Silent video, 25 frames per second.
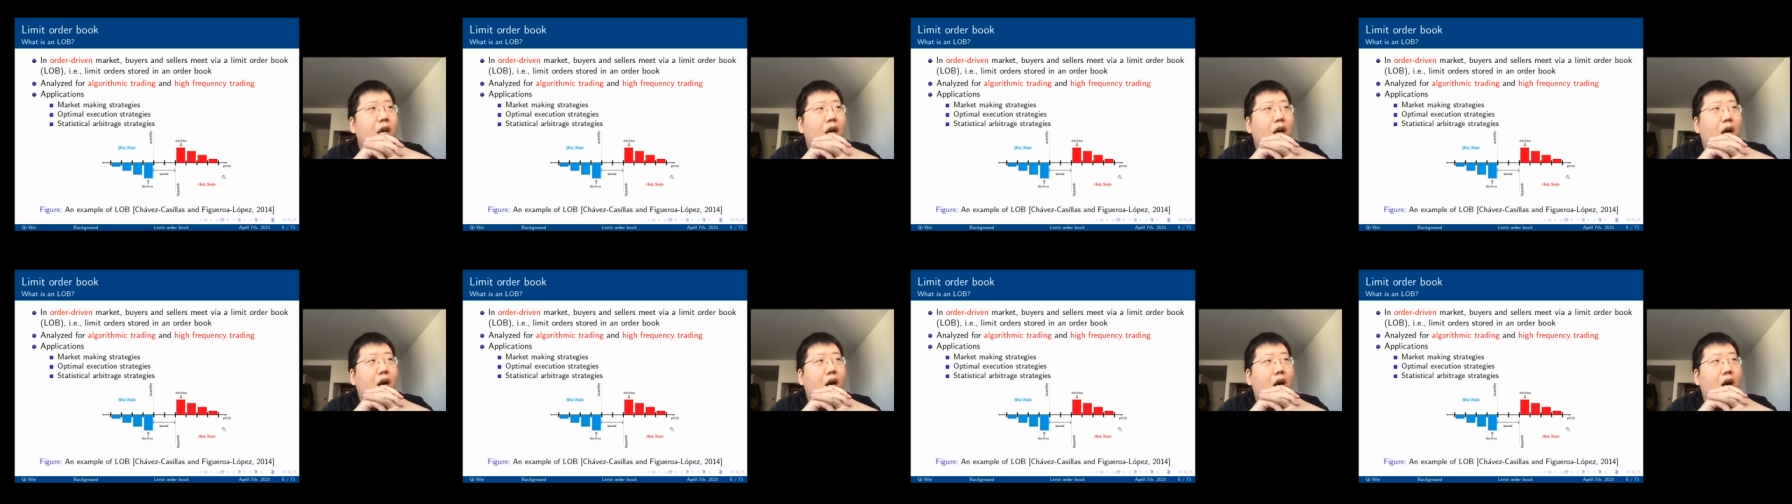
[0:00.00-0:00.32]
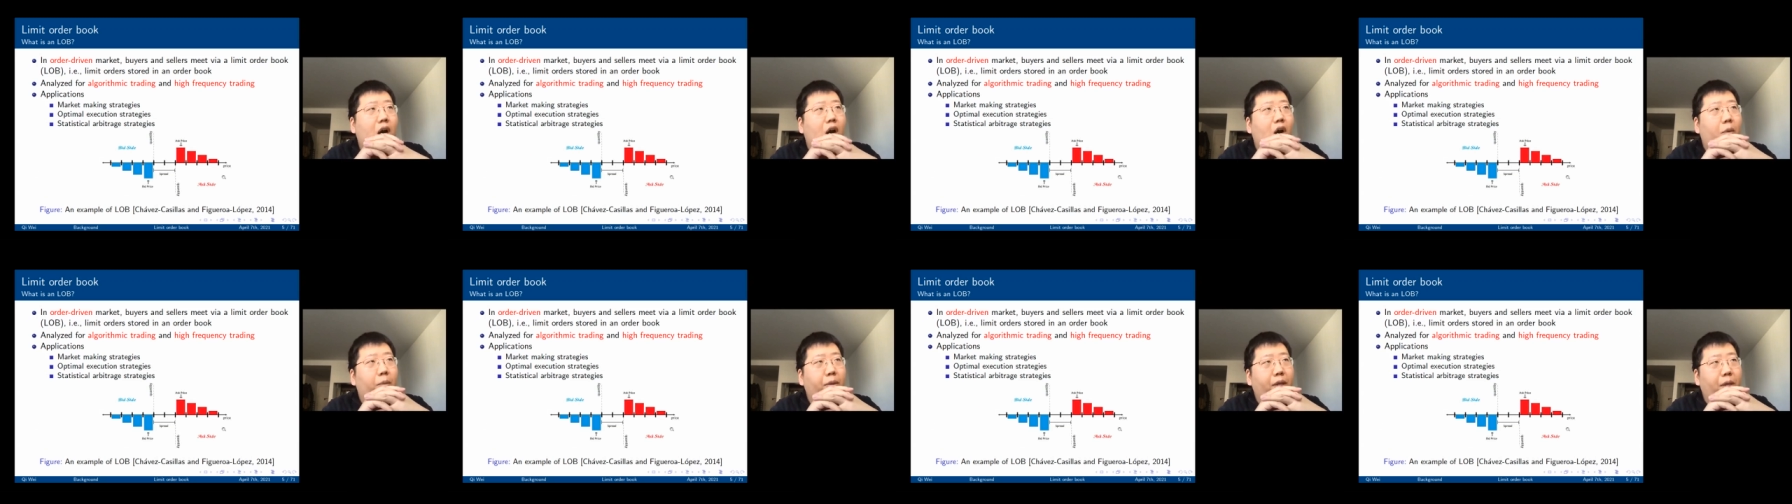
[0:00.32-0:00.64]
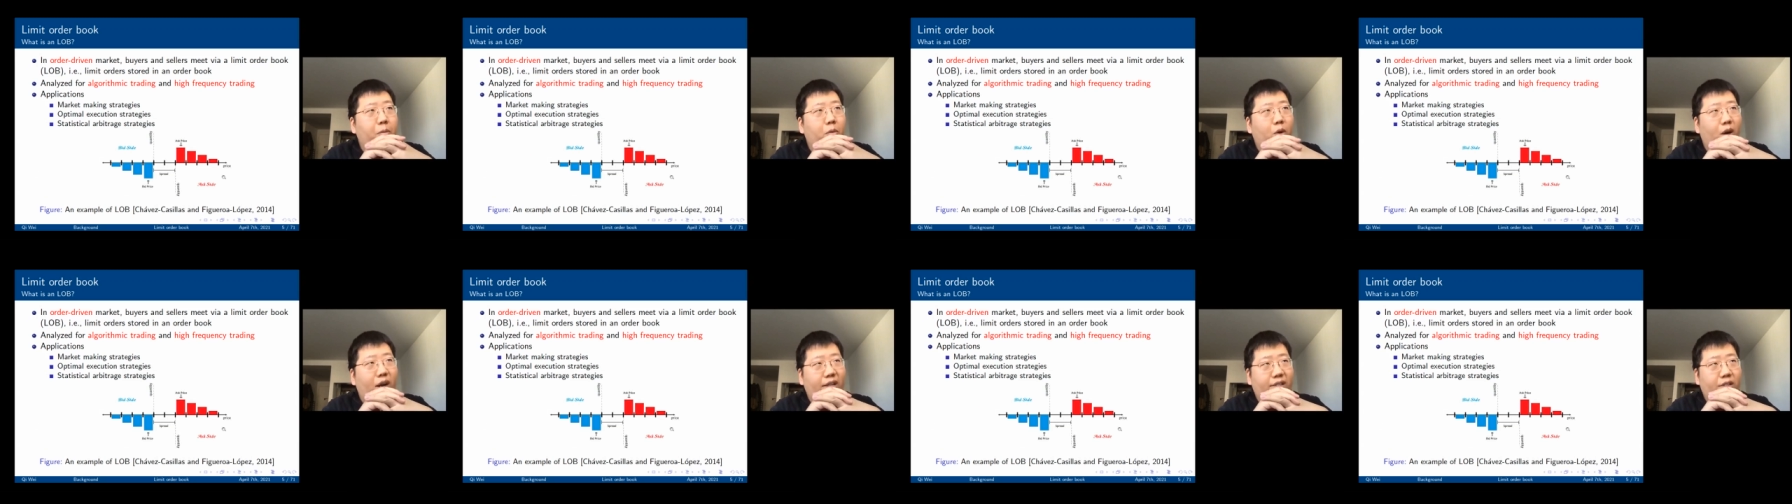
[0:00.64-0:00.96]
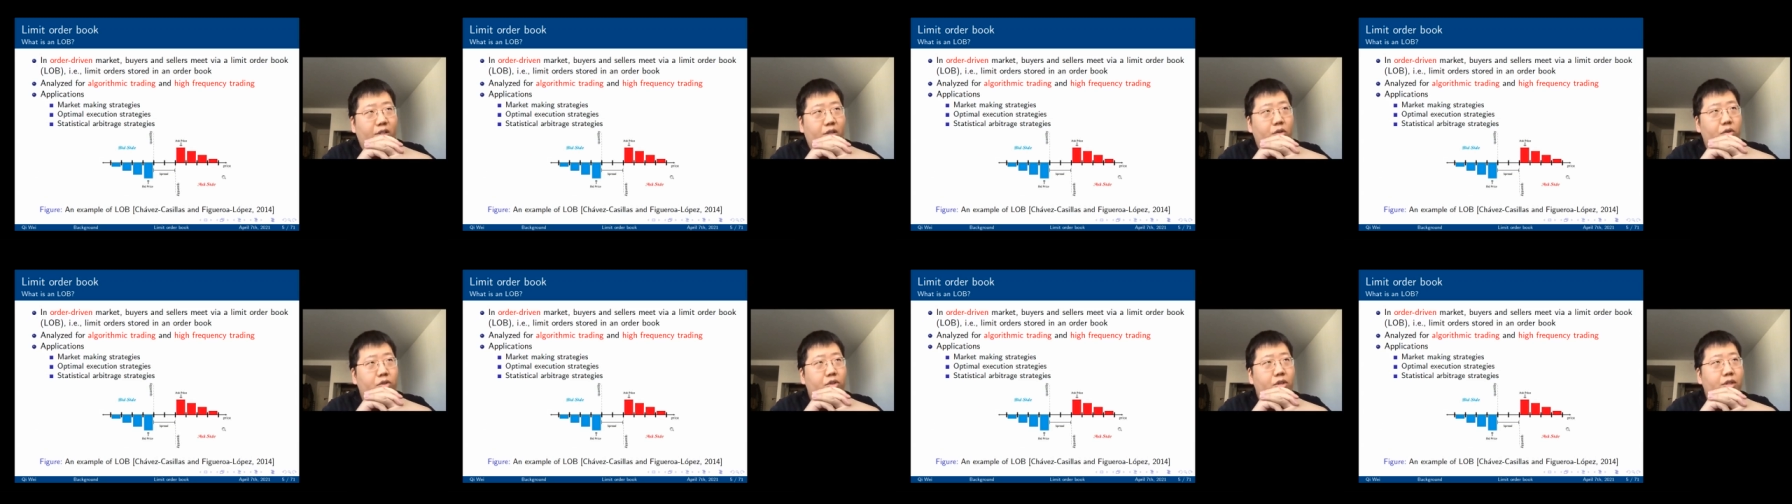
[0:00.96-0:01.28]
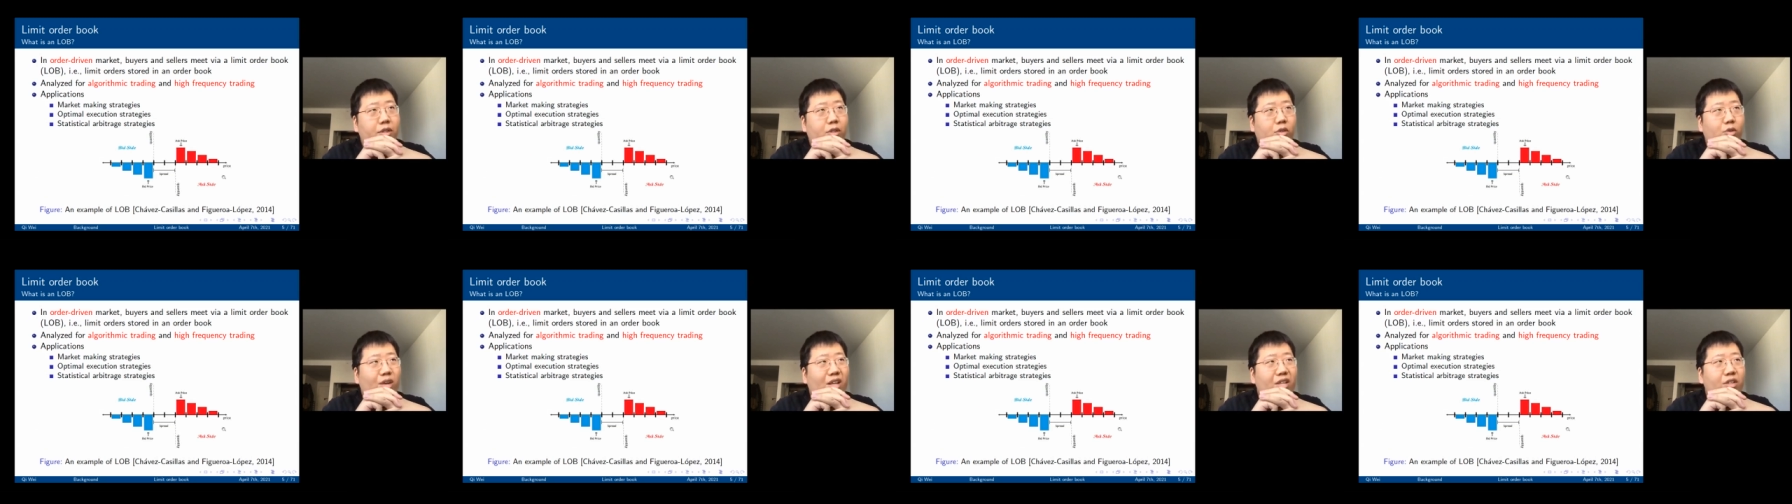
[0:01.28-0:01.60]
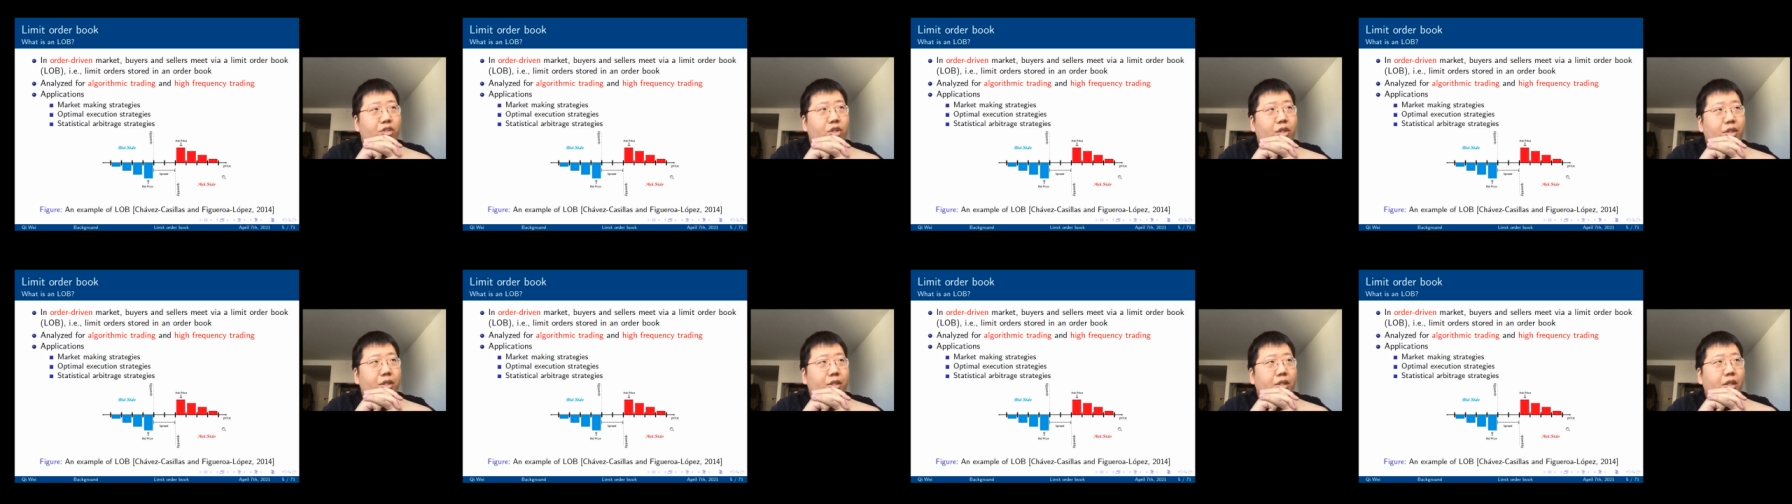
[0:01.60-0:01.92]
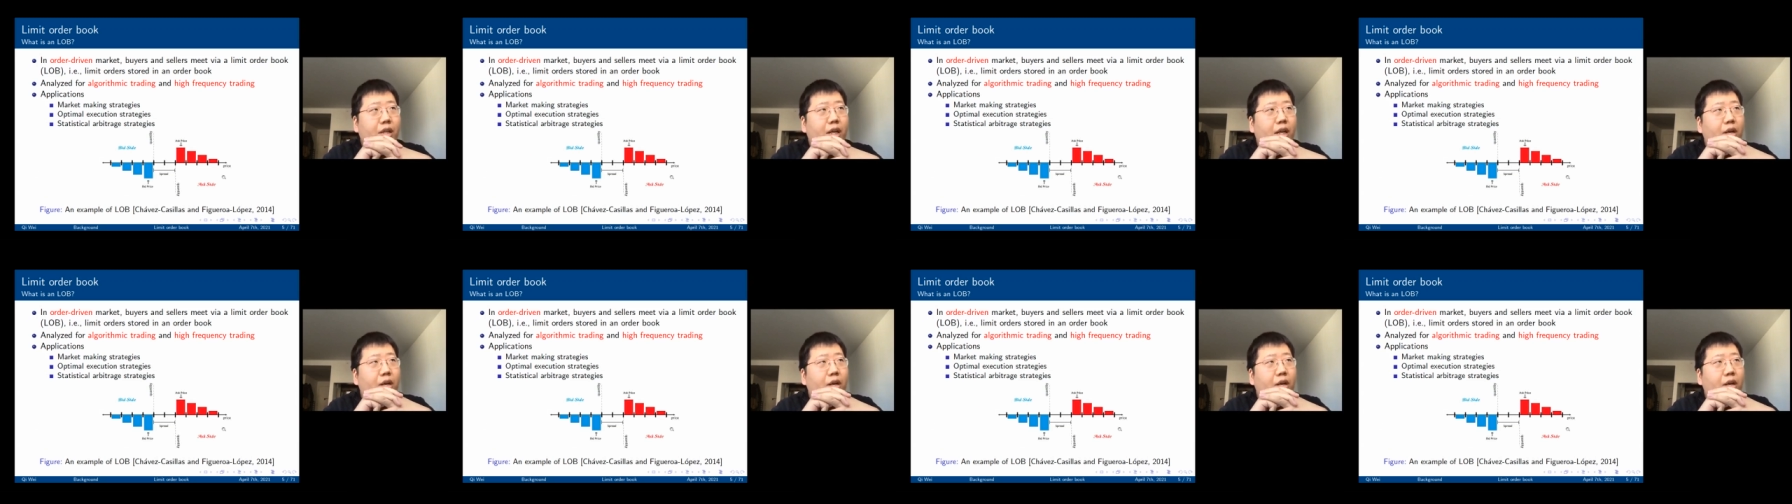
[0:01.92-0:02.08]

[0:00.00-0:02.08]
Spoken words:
optimal execution strategies,